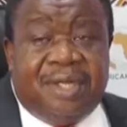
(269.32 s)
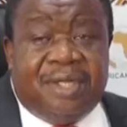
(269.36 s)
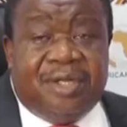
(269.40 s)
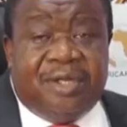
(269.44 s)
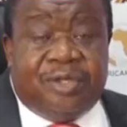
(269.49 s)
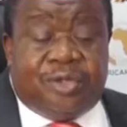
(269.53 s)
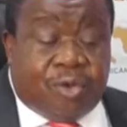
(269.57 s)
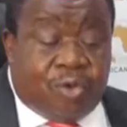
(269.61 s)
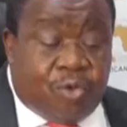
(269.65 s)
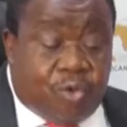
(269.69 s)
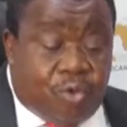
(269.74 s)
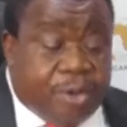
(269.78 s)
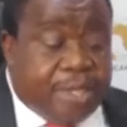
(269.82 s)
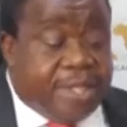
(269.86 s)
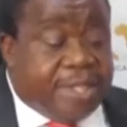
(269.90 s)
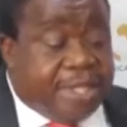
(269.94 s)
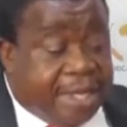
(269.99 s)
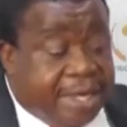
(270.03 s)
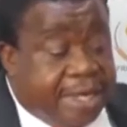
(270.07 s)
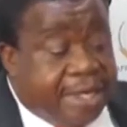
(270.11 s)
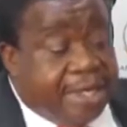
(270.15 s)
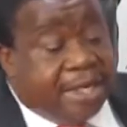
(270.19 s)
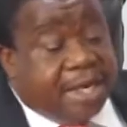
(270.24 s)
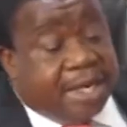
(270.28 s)
So we,
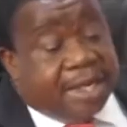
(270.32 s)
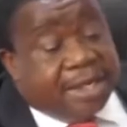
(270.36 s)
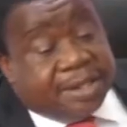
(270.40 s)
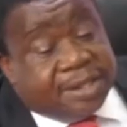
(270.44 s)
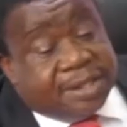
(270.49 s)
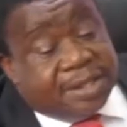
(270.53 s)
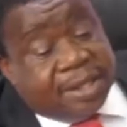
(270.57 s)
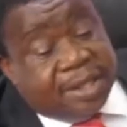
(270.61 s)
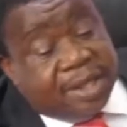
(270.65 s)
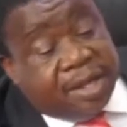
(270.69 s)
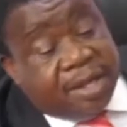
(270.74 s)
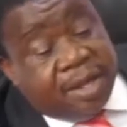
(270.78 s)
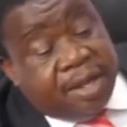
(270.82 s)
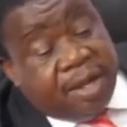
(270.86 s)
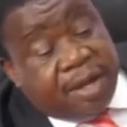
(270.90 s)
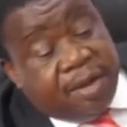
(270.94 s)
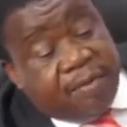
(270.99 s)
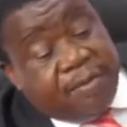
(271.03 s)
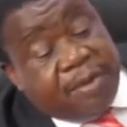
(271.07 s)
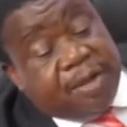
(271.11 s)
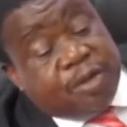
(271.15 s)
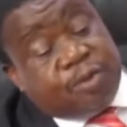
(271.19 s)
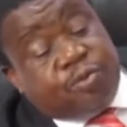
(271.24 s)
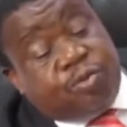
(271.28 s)
the leaders,
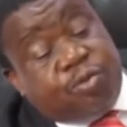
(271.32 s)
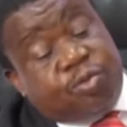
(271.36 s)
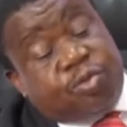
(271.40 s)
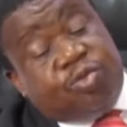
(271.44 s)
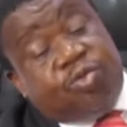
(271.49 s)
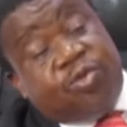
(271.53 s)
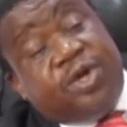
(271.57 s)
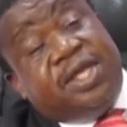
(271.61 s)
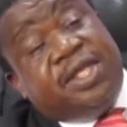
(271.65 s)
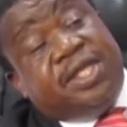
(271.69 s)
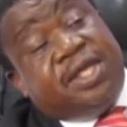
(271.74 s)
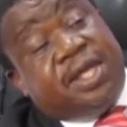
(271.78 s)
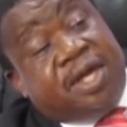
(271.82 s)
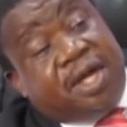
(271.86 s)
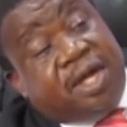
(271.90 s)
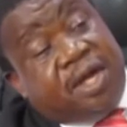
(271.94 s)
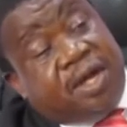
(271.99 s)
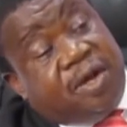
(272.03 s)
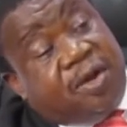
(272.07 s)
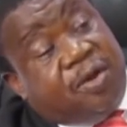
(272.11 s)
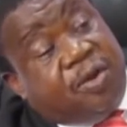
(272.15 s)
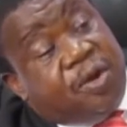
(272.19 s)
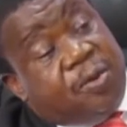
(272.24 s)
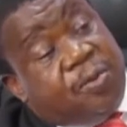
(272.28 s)
must put together
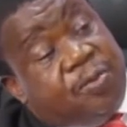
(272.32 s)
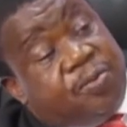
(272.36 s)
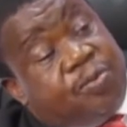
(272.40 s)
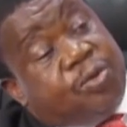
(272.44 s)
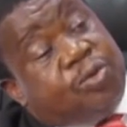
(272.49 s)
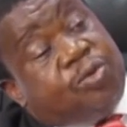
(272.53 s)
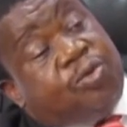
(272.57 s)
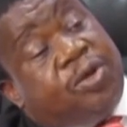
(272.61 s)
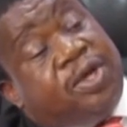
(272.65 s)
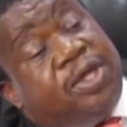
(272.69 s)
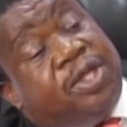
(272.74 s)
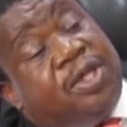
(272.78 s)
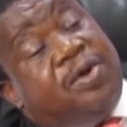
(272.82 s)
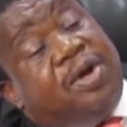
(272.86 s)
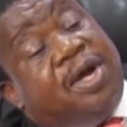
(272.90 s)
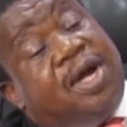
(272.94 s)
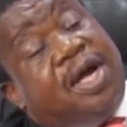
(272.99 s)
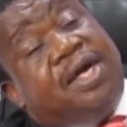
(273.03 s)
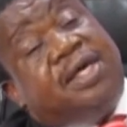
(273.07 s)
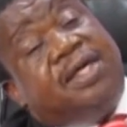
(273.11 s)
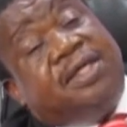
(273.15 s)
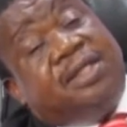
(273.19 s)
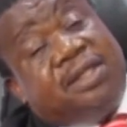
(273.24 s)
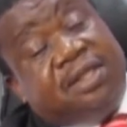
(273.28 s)
our
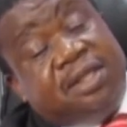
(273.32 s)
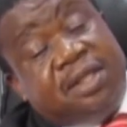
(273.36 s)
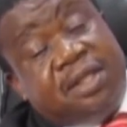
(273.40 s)
act